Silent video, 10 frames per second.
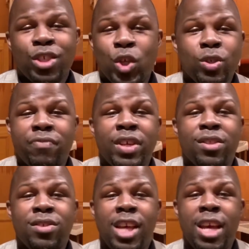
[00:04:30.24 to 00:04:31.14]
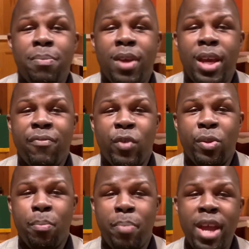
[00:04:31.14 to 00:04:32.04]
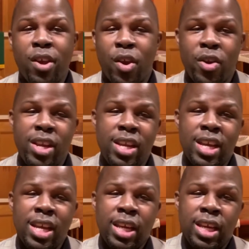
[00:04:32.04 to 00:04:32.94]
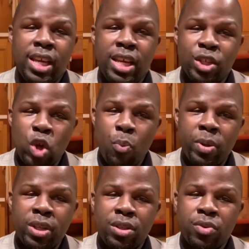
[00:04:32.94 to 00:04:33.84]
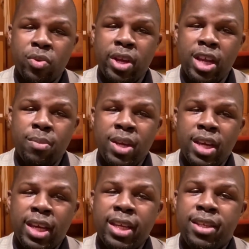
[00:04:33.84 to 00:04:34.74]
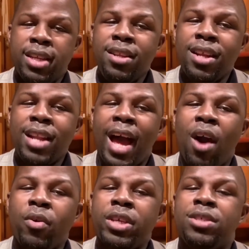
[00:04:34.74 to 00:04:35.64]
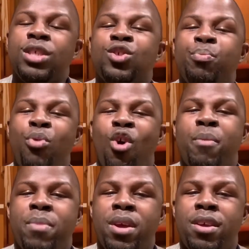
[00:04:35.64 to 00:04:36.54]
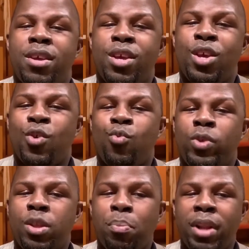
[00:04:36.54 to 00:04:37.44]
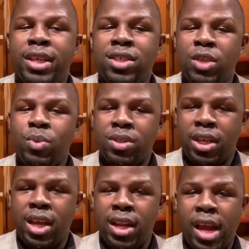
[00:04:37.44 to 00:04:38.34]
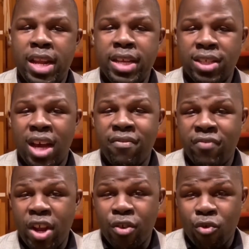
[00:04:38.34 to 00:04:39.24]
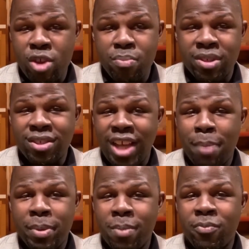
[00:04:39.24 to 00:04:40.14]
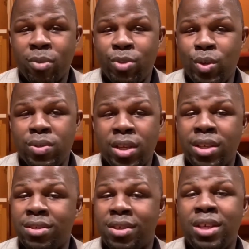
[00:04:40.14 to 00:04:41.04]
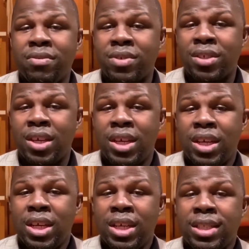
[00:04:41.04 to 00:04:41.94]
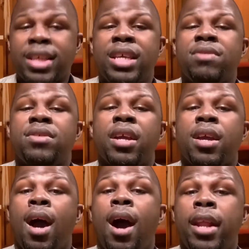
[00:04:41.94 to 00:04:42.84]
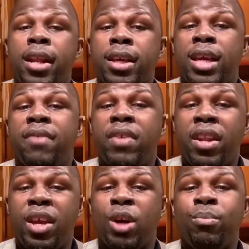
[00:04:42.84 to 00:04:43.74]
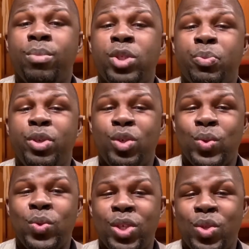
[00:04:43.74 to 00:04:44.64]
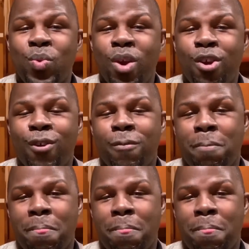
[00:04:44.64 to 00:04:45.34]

Joseph did the same thing for the baker. He interpreted the dream. He didn't allow his disappointment with the place he was in and his unfair treatment stop him from using his gifts, the gifts that God had given him to be used in the world.